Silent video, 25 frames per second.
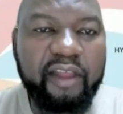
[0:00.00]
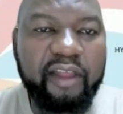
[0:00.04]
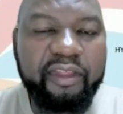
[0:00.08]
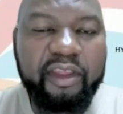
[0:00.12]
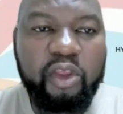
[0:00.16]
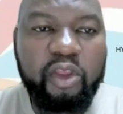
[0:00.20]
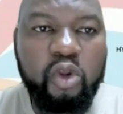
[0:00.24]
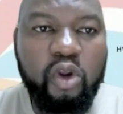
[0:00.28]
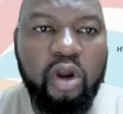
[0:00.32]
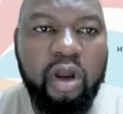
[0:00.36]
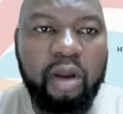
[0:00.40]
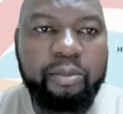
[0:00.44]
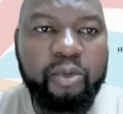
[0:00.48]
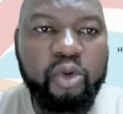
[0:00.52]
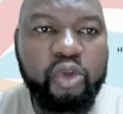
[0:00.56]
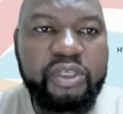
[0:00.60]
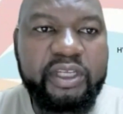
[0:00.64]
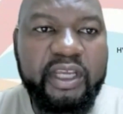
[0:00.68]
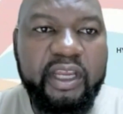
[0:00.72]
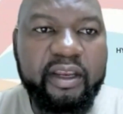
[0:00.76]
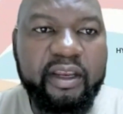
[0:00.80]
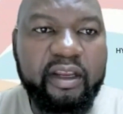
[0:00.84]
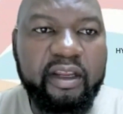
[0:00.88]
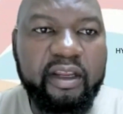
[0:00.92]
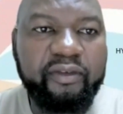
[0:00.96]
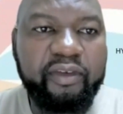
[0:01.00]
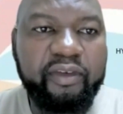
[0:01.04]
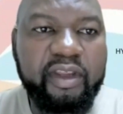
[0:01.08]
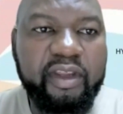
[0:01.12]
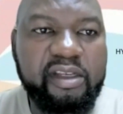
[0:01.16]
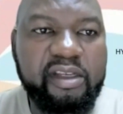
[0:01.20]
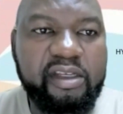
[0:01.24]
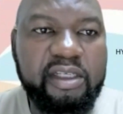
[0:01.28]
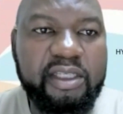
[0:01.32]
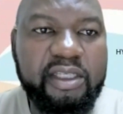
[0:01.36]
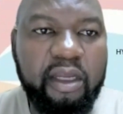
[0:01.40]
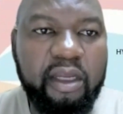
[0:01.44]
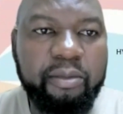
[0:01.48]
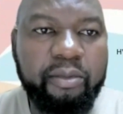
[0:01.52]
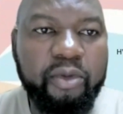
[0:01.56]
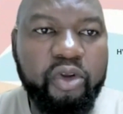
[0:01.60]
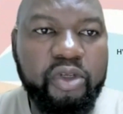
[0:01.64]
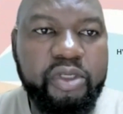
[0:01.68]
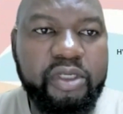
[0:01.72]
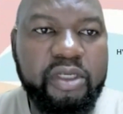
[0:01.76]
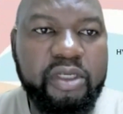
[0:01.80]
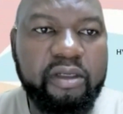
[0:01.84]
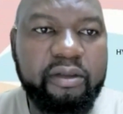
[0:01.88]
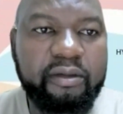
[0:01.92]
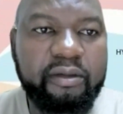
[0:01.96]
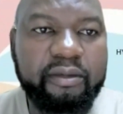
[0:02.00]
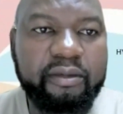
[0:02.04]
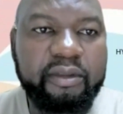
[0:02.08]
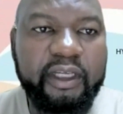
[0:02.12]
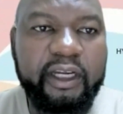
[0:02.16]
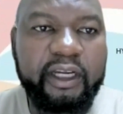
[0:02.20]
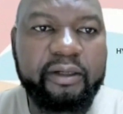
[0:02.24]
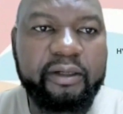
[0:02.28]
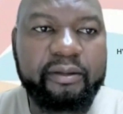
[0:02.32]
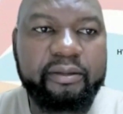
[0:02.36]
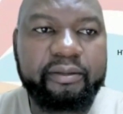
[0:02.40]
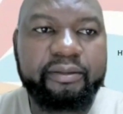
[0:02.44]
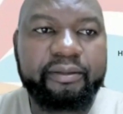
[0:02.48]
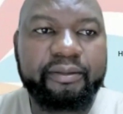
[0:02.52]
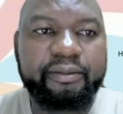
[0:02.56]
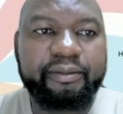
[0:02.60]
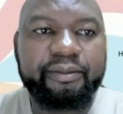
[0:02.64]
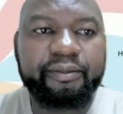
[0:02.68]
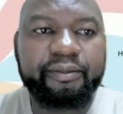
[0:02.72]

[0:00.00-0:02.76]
I think you are muted. If you can just unmute. Yeah.